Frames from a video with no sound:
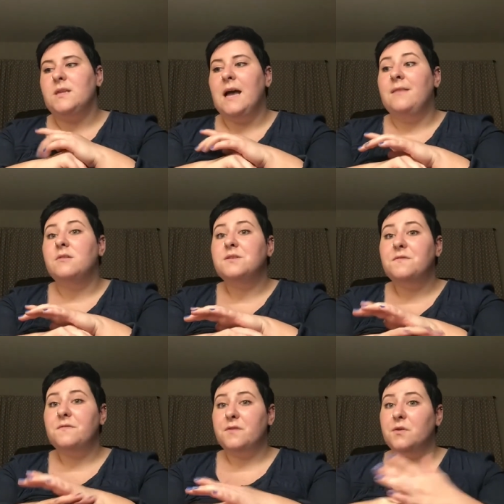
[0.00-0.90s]
And there's a
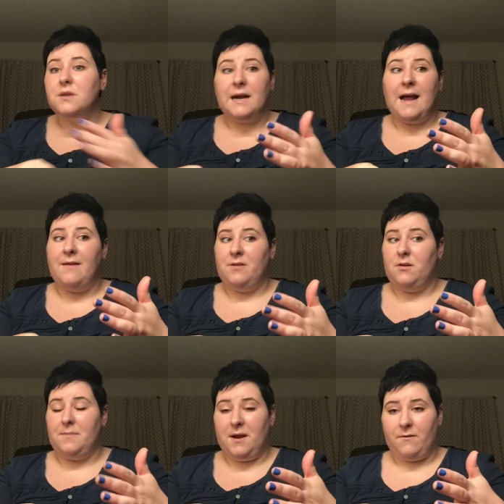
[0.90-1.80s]
few that I have here
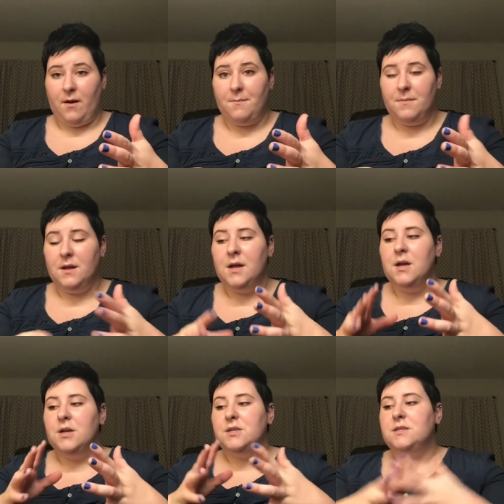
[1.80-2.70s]
to pick from.
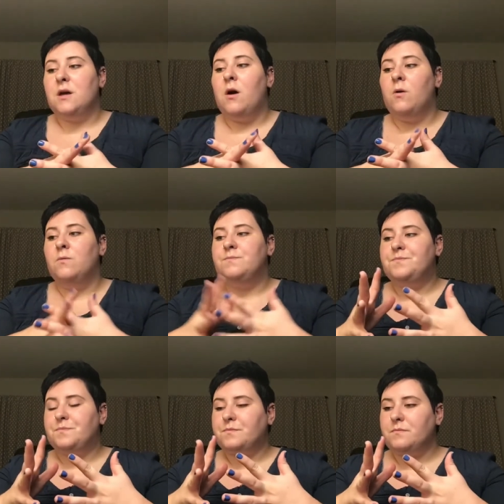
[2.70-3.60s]
So
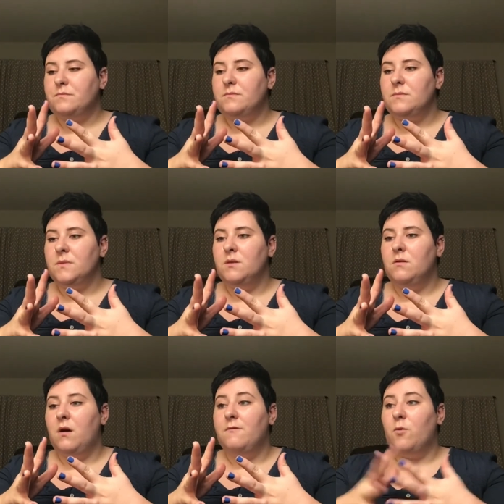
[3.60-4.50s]

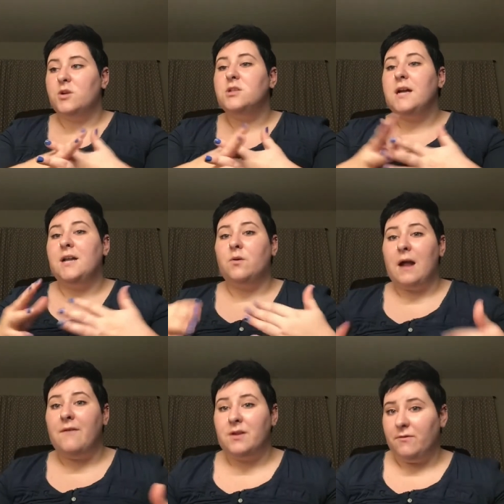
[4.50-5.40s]
unfortunately, I don't
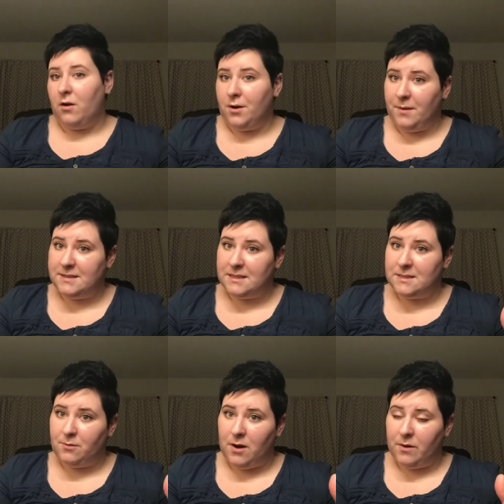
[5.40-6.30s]
have any volumizing
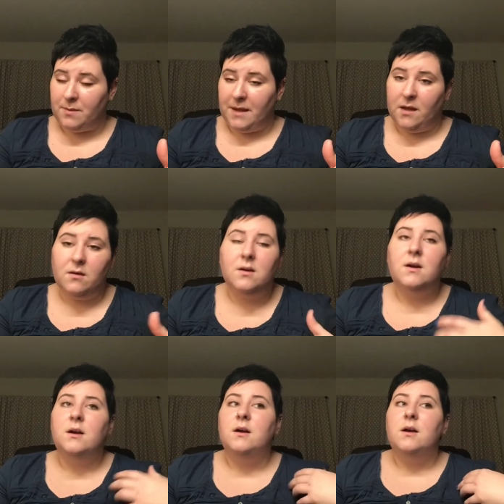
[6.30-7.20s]
spray with me.
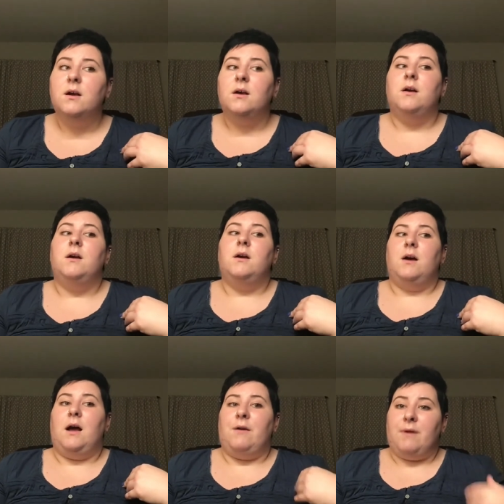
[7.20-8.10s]

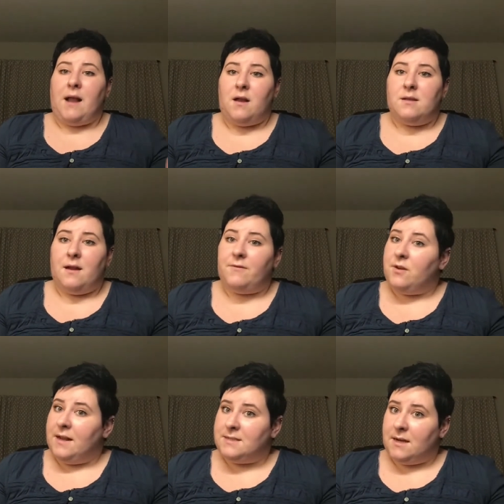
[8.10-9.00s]
I ran out of that a few
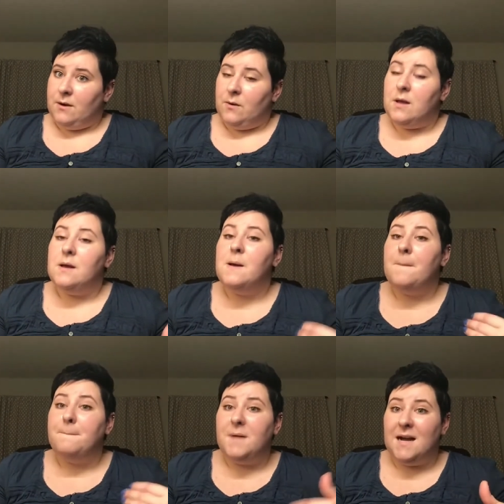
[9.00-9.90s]
days ago,
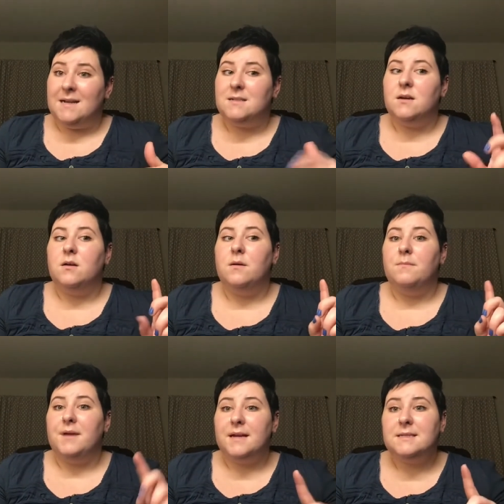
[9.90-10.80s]
but
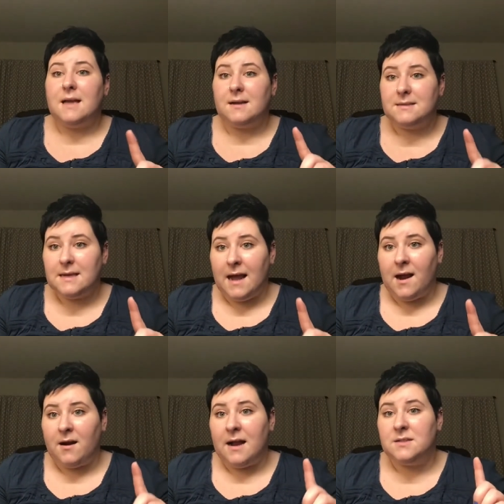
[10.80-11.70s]
Big Sexy
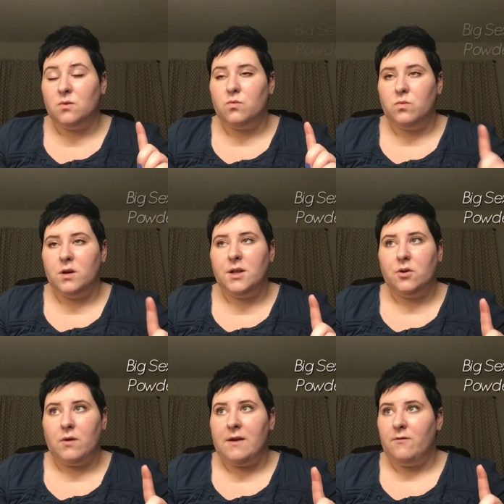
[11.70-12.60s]
Hair has a really
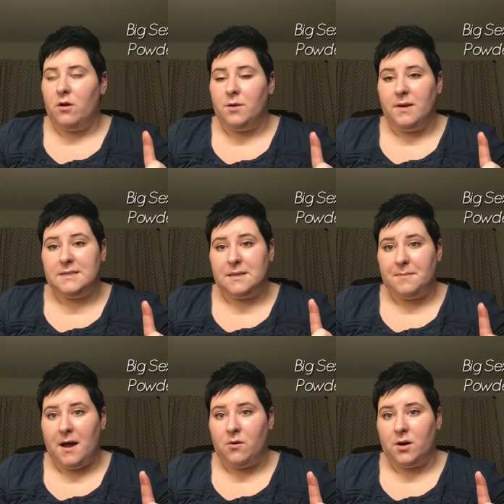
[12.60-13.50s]
great volumizing
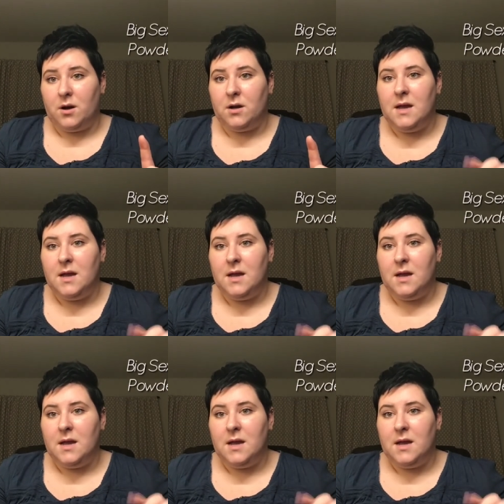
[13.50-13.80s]
powder.